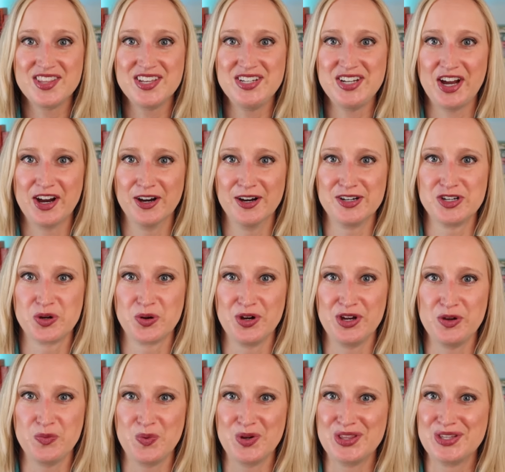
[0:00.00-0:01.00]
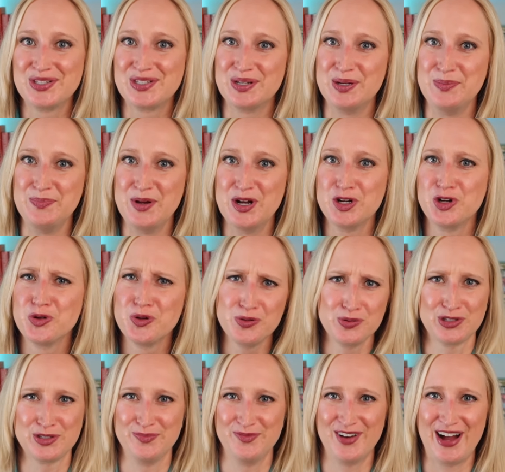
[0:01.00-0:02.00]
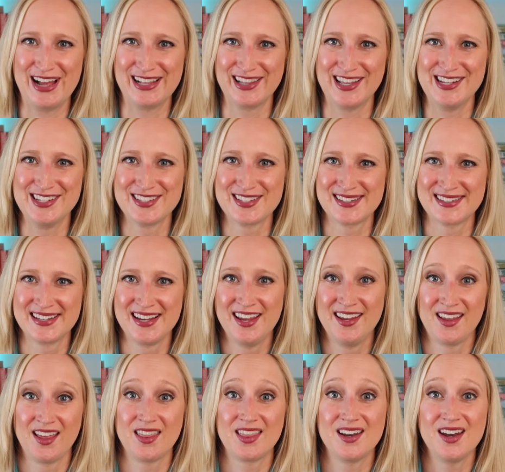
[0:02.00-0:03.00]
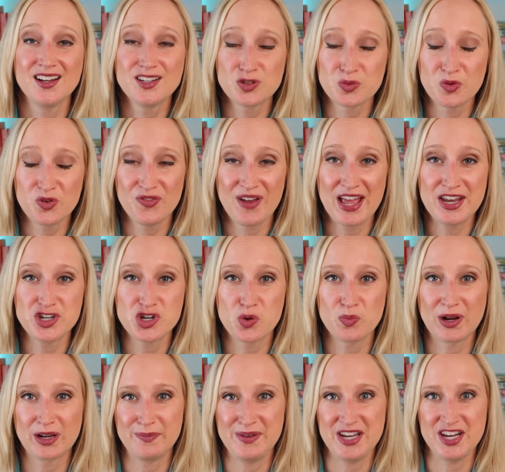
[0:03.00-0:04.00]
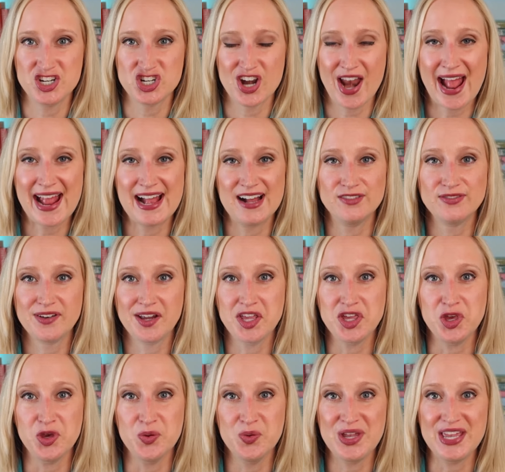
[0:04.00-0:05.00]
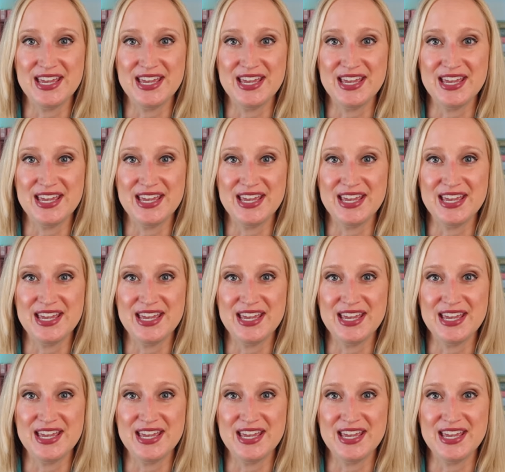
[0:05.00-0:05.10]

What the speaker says: the territory with some gruesome violence. The next revenge recommendation I have for you